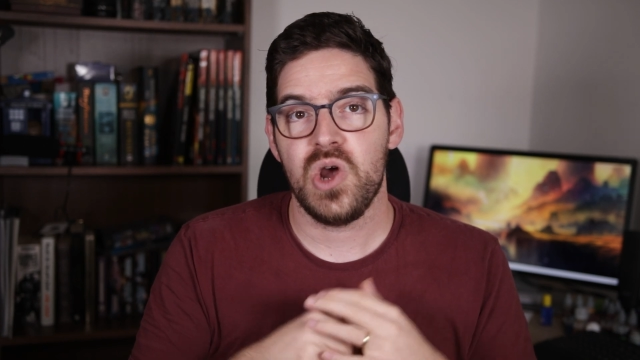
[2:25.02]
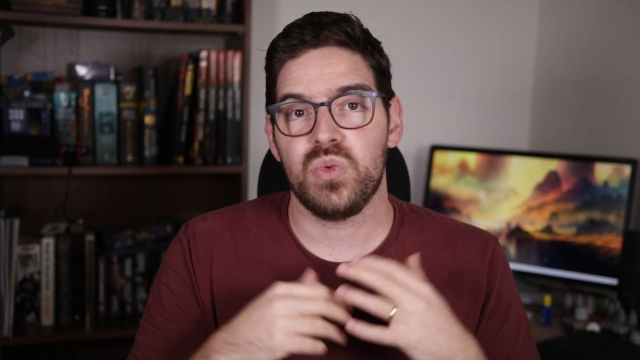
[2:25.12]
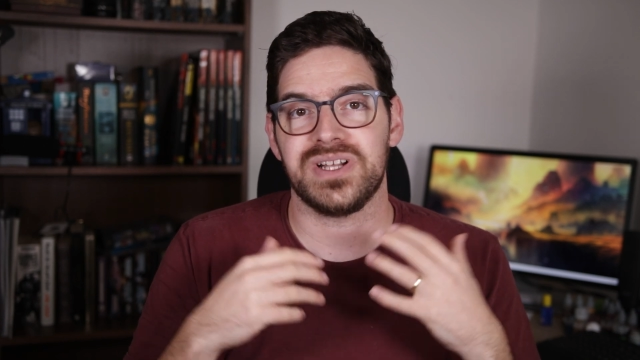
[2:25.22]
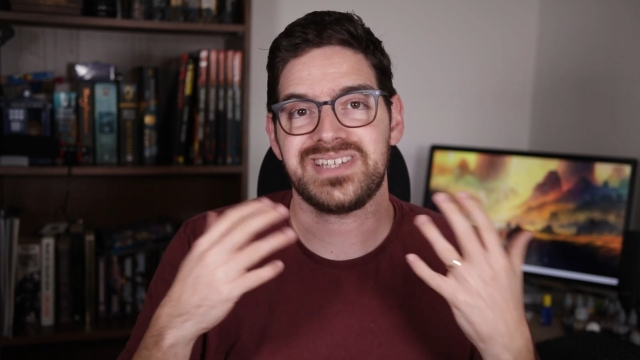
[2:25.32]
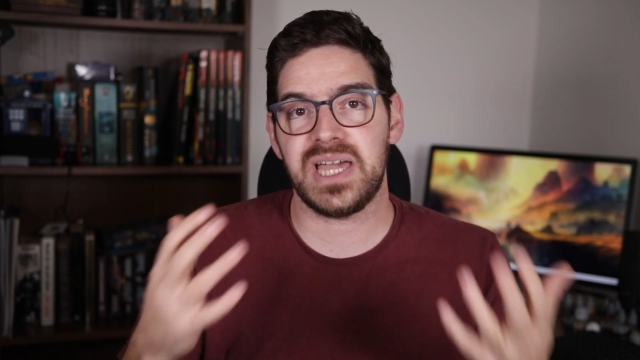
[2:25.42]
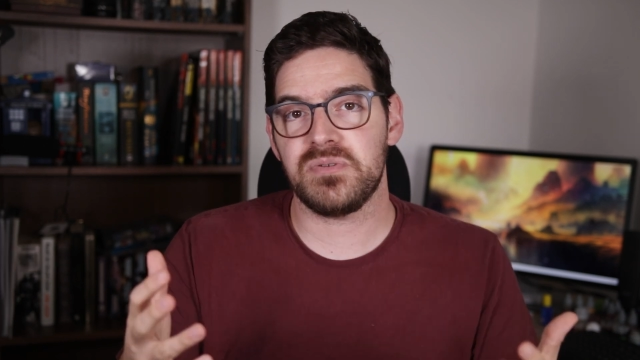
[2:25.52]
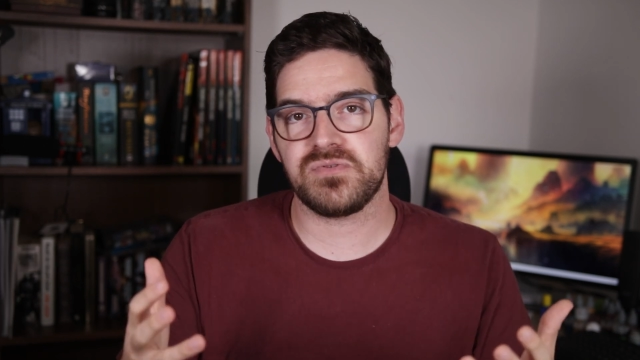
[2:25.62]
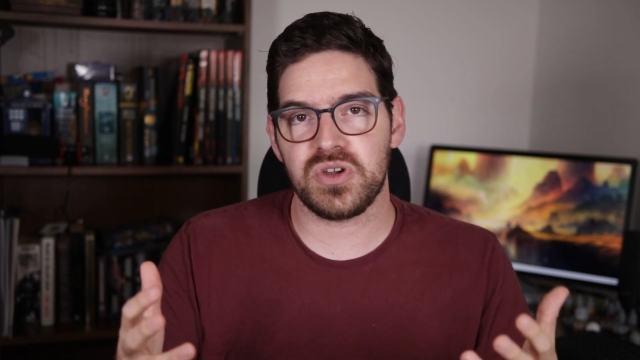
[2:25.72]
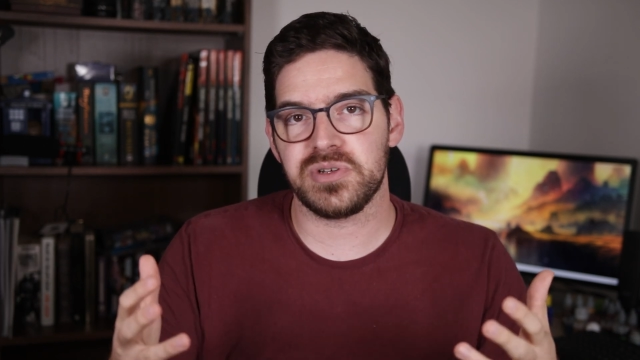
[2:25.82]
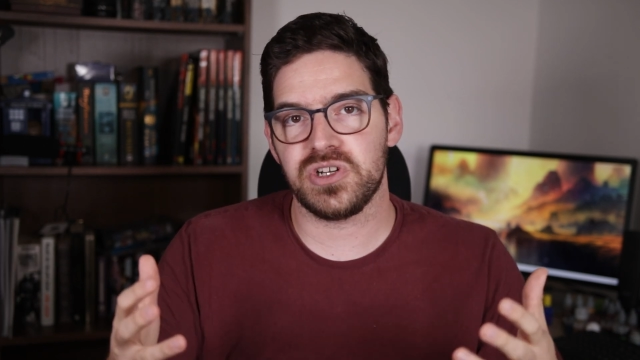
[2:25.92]
What type of
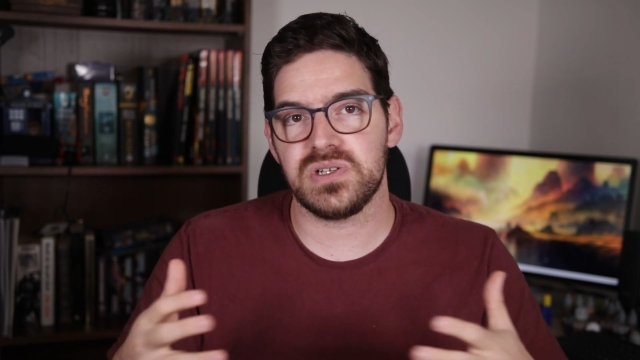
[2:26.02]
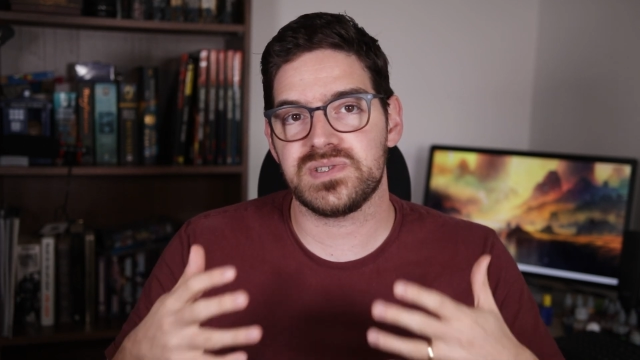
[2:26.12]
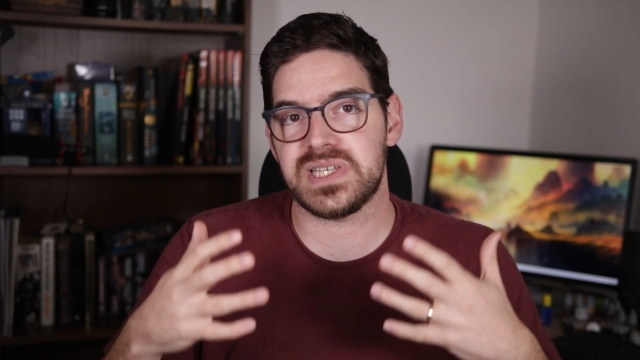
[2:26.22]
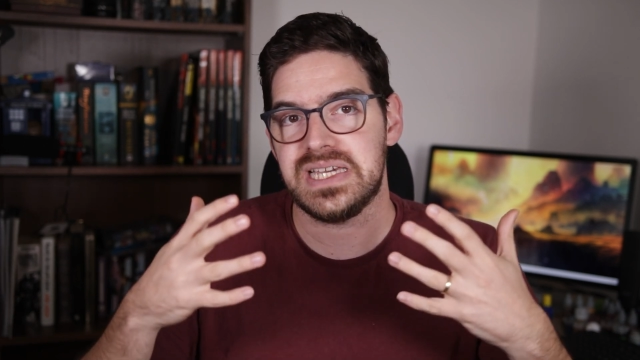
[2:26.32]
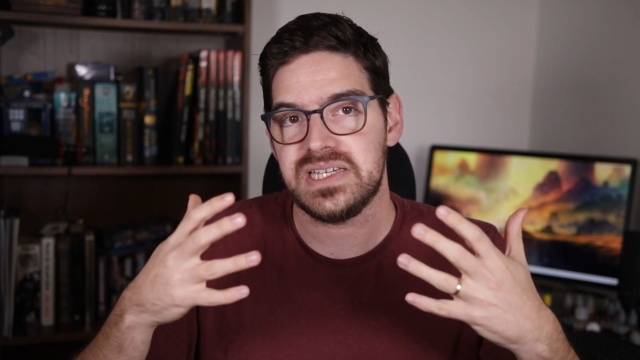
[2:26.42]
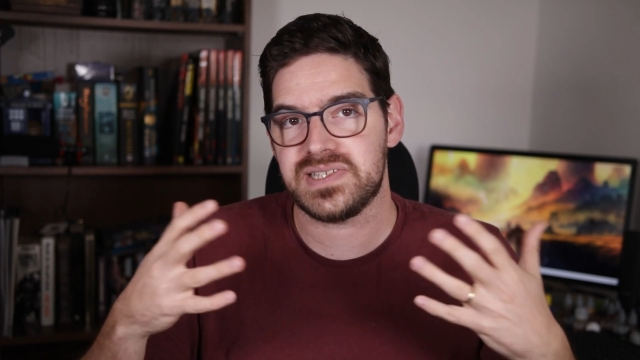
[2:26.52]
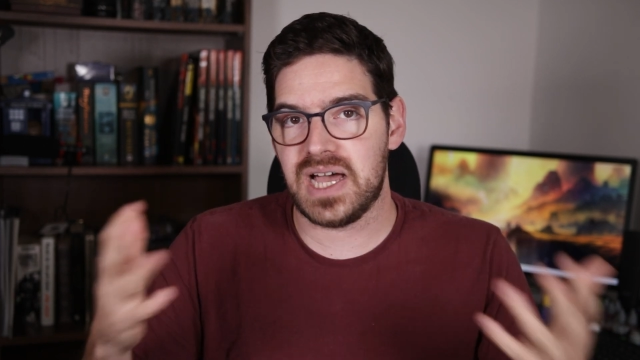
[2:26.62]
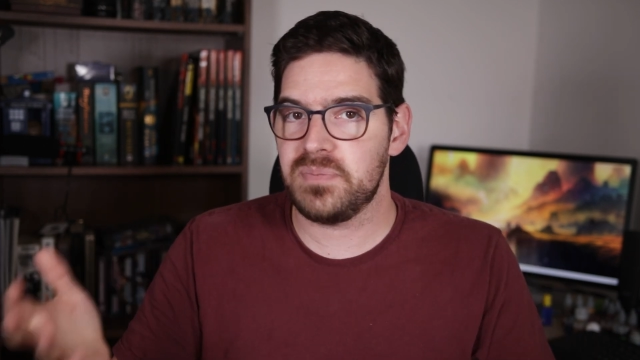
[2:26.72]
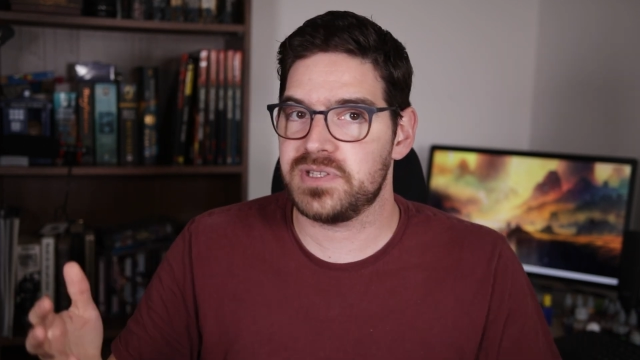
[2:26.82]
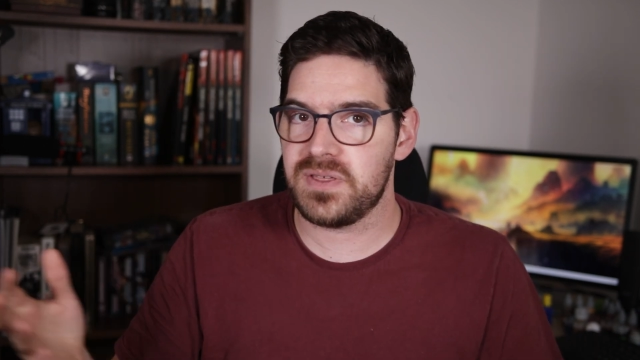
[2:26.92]
criminals is
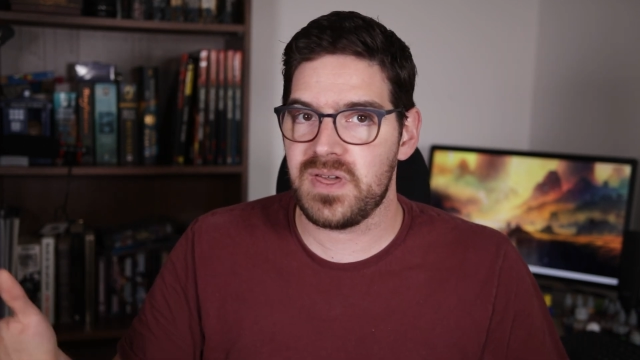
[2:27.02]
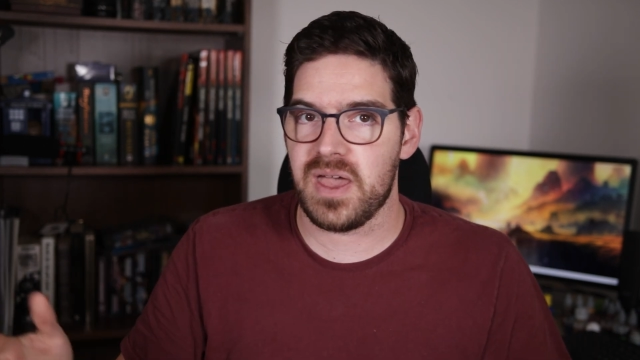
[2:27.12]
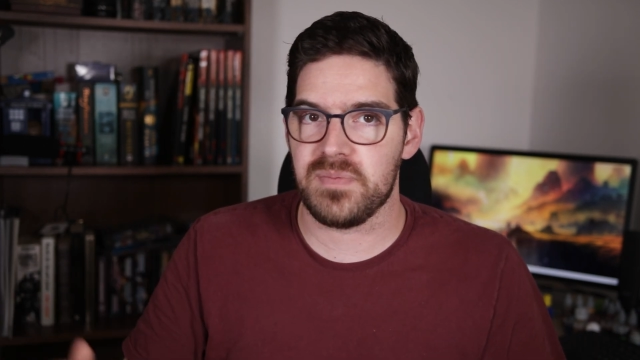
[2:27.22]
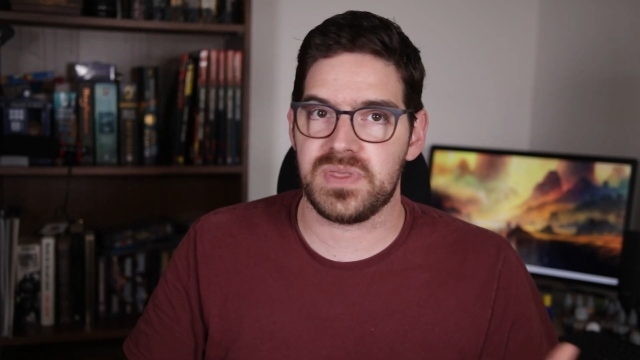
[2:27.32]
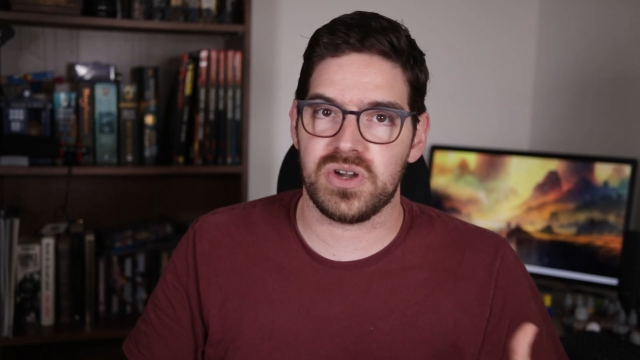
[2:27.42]
up to them.